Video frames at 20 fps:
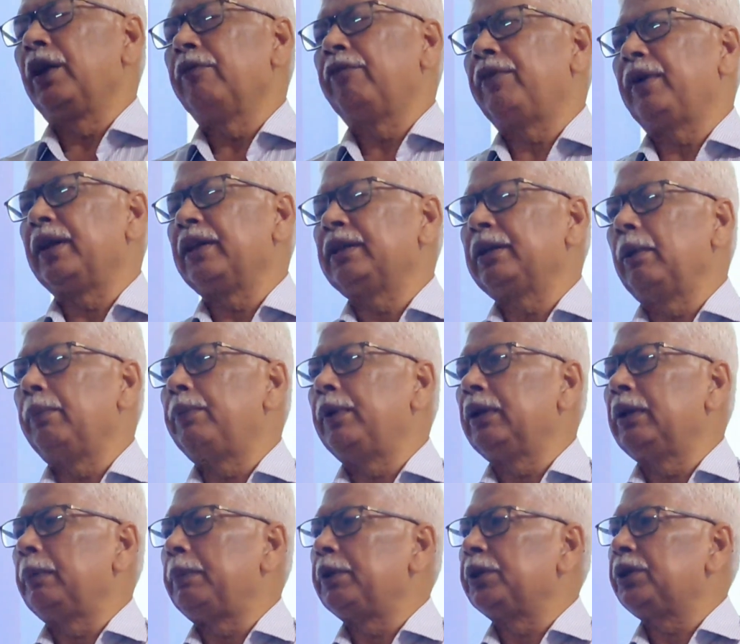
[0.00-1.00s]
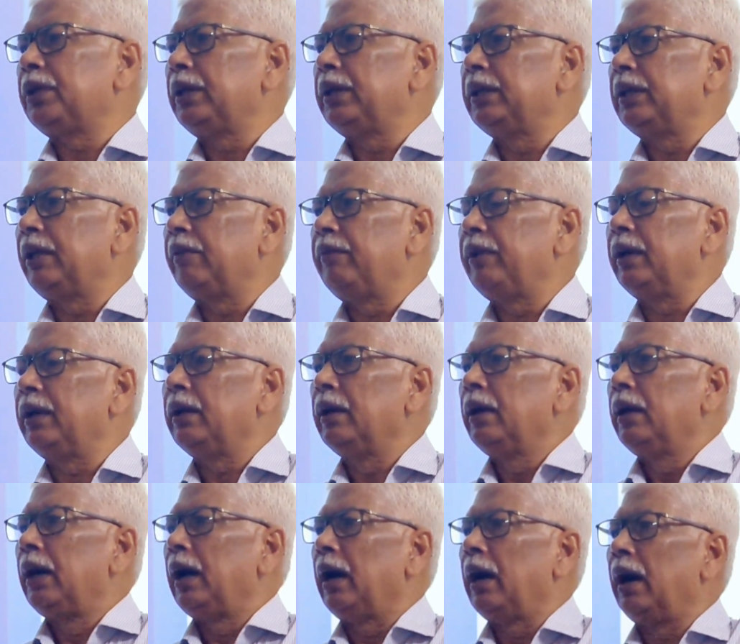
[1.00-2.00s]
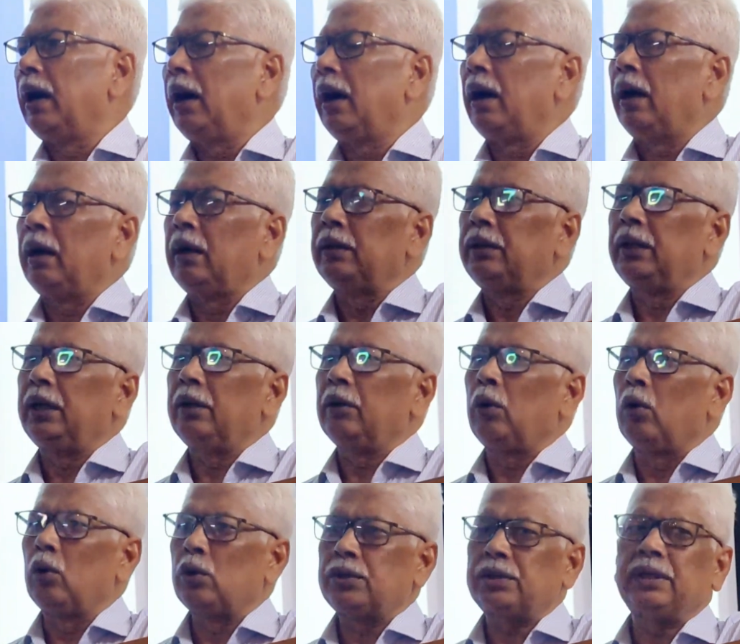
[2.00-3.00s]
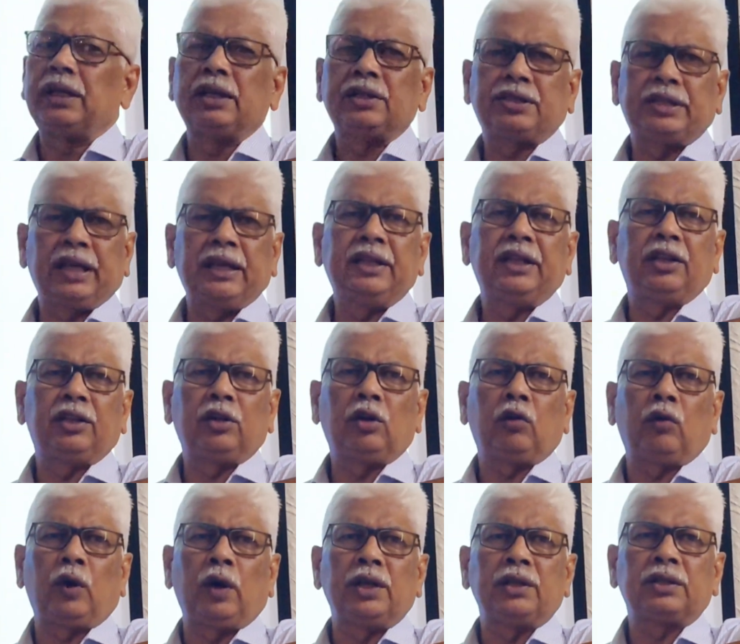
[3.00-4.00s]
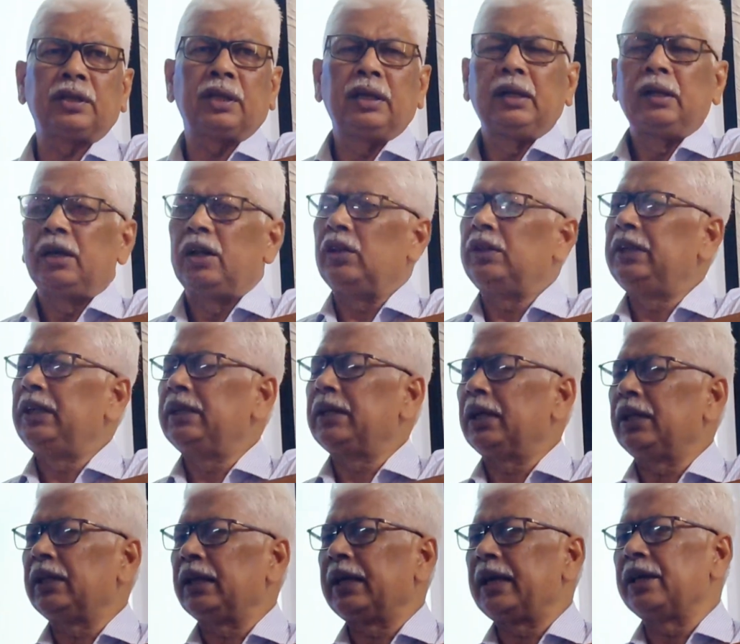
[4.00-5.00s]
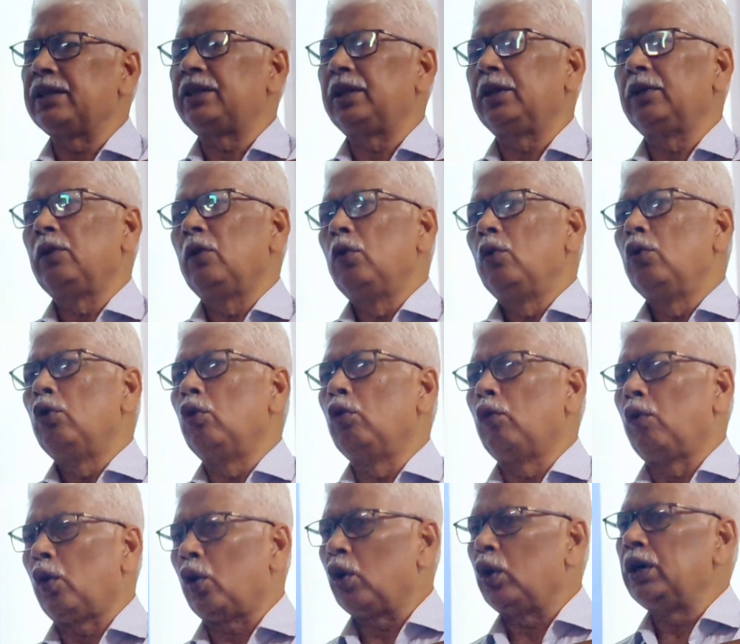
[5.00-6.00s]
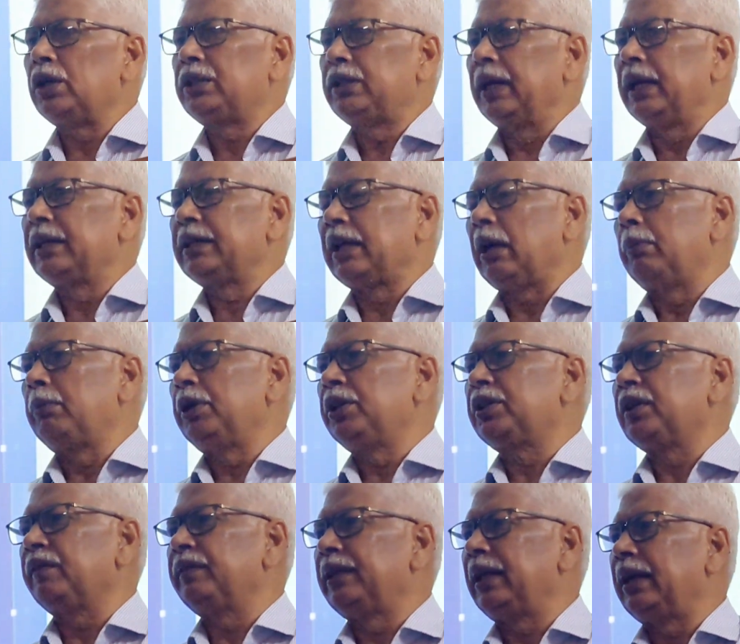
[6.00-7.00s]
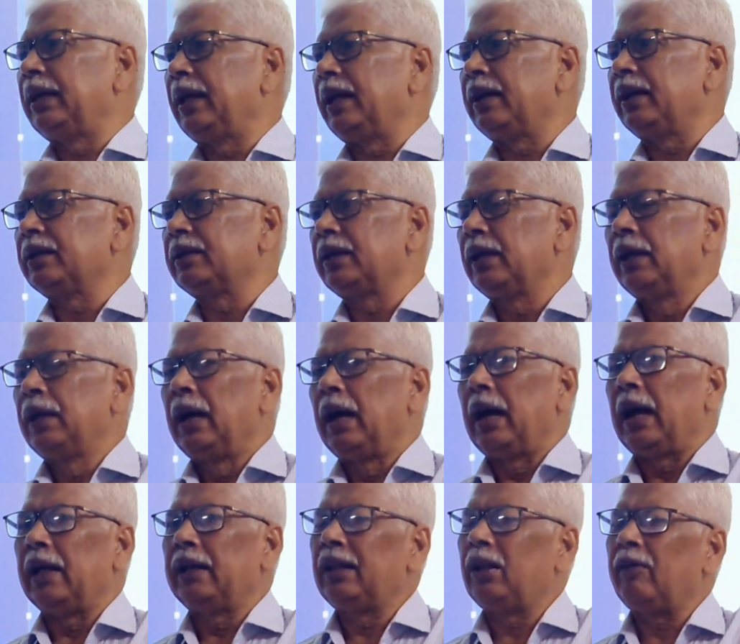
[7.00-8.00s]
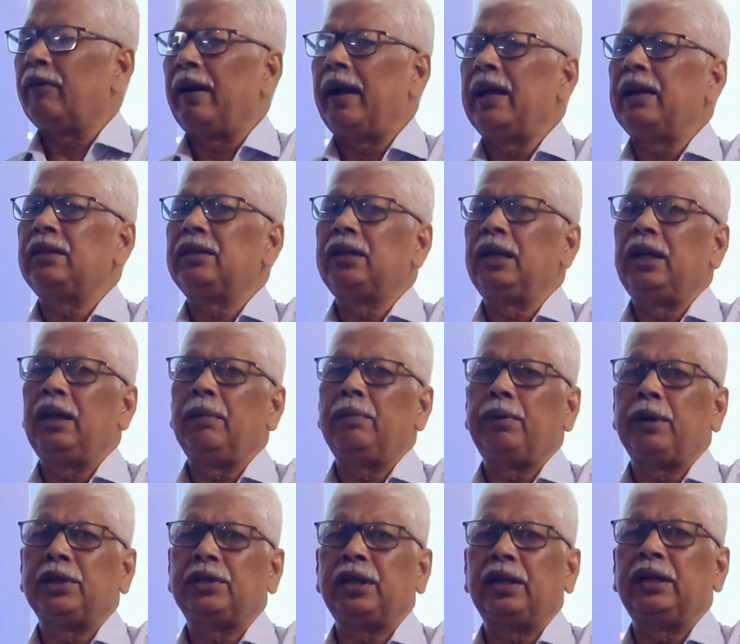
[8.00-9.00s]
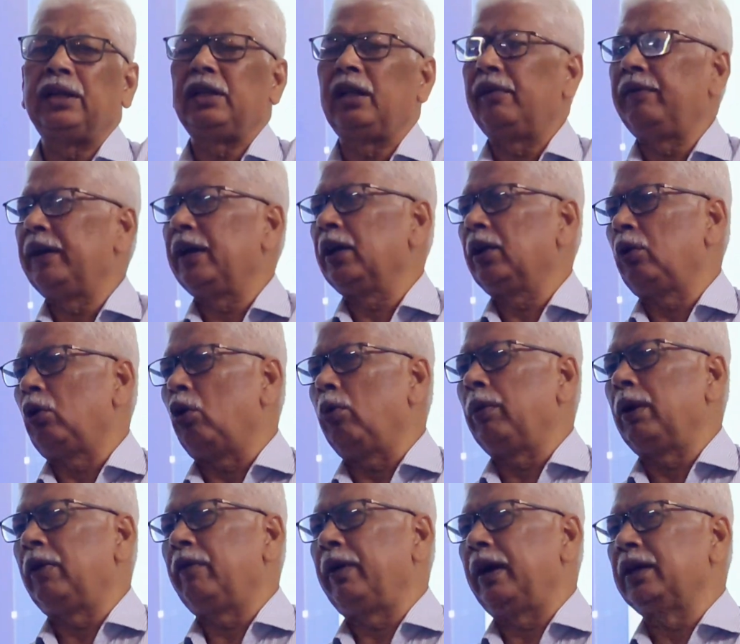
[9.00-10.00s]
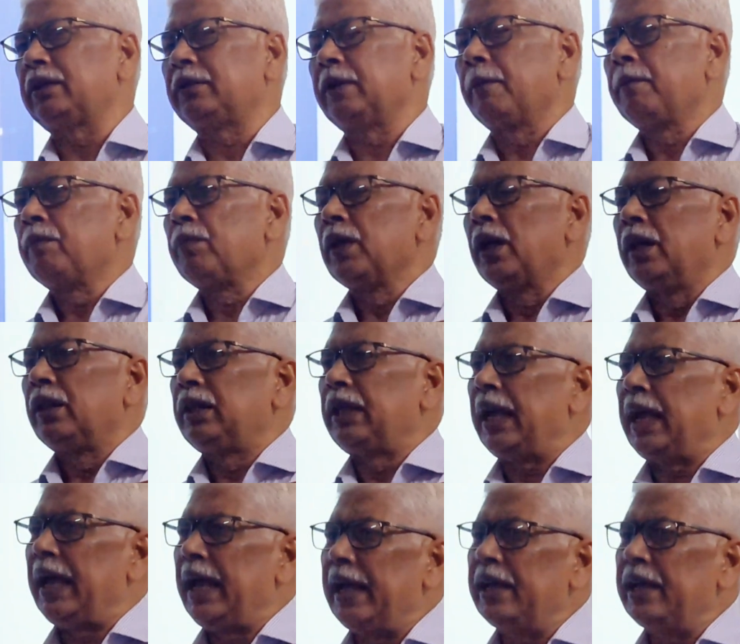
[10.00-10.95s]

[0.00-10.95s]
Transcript: if, for example, the patient is having the hoarseness, change in the voice. Now, these are the cases who warrants the examination of the larynx. Otherwise, the patient is having a normal voice. The